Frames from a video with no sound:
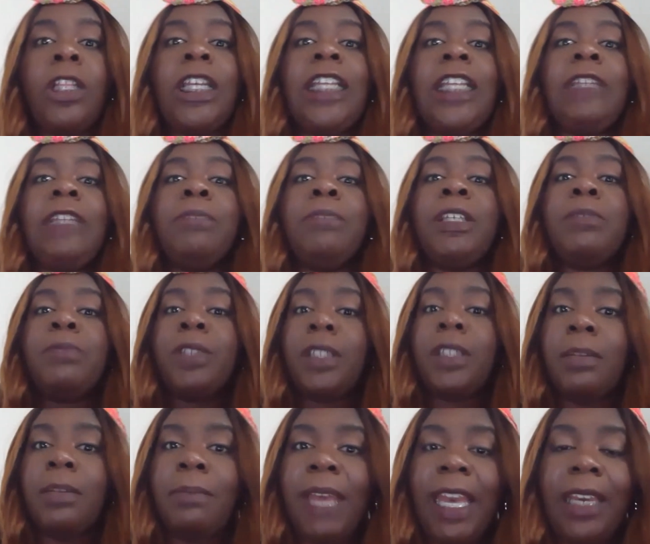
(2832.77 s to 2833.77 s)
and people in
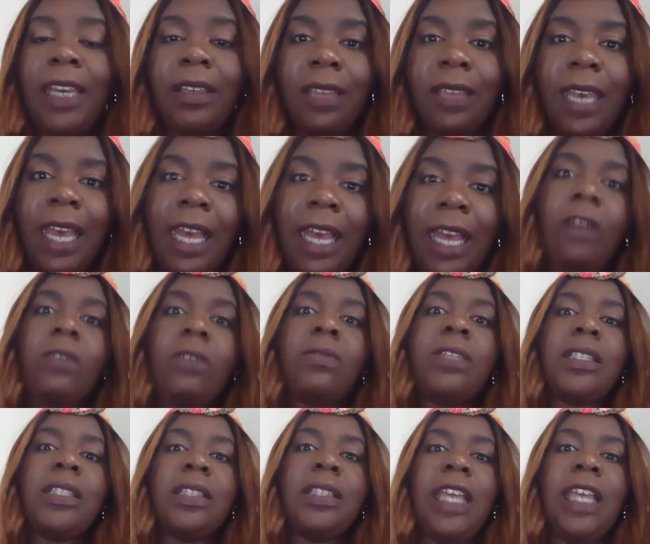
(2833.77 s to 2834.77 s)
the back of the
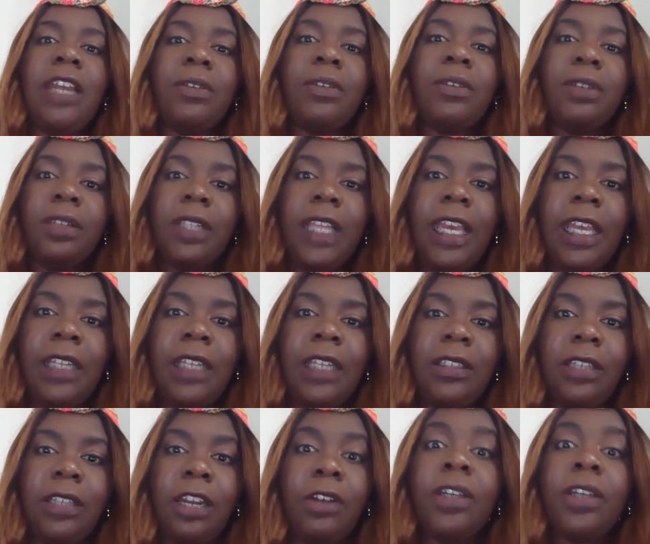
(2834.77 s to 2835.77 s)
house that
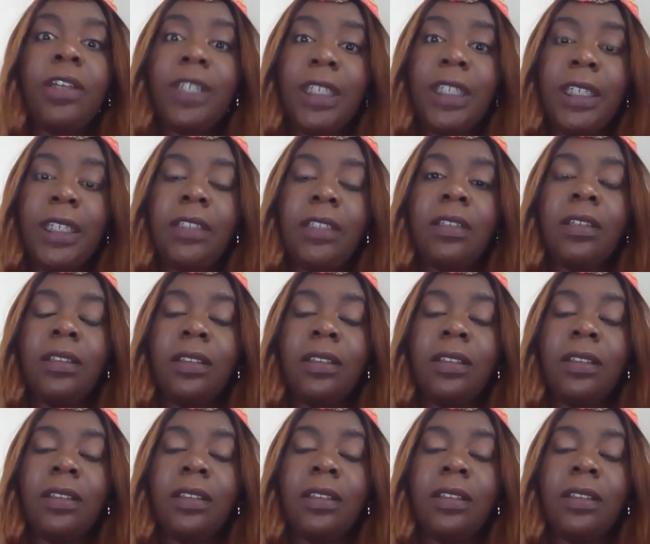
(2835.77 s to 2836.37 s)
are cooking